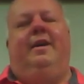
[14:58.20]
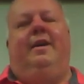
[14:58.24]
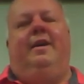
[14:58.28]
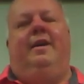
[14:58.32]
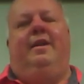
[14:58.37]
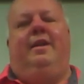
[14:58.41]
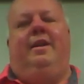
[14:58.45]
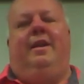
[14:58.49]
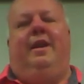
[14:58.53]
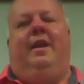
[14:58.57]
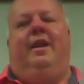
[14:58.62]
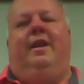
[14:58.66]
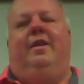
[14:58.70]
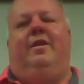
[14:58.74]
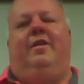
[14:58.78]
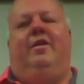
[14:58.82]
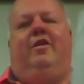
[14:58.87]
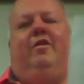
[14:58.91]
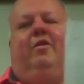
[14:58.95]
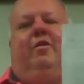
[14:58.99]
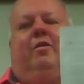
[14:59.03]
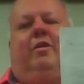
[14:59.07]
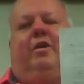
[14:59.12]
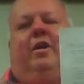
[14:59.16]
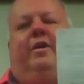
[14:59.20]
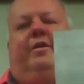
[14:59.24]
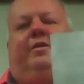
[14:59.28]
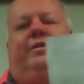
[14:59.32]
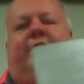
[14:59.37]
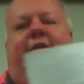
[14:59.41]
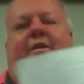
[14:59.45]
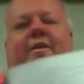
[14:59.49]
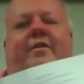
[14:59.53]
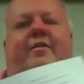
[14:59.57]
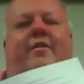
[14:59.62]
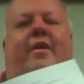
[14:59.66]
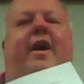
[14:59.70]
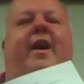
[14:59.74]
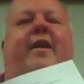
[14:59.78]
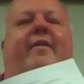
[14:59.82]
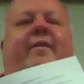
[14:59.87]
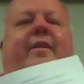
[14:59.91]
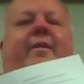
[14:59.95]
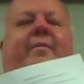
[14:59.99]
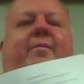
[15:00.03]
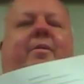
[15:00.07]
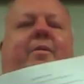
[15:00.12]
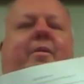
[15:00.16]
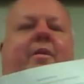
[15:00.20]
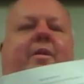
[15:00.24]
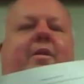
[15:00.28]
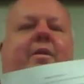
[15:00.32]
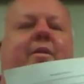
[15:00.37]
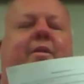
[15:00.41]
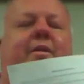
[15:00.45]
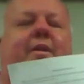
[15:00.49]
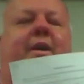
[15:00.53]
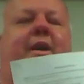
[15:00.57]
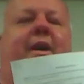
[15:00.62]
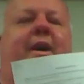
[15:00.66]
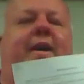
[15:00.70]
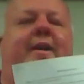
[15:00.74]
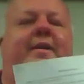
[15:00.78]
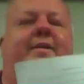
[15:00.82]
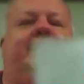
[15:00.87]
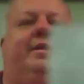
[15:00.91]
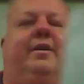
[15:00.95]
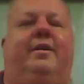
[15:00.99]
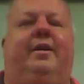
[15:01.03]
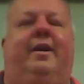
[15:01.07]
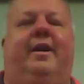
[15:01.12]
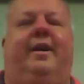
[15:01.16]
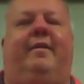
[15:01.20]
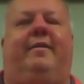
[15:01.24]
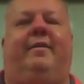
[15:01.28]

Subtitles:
Then you'll go to the driving part, okay? So you have to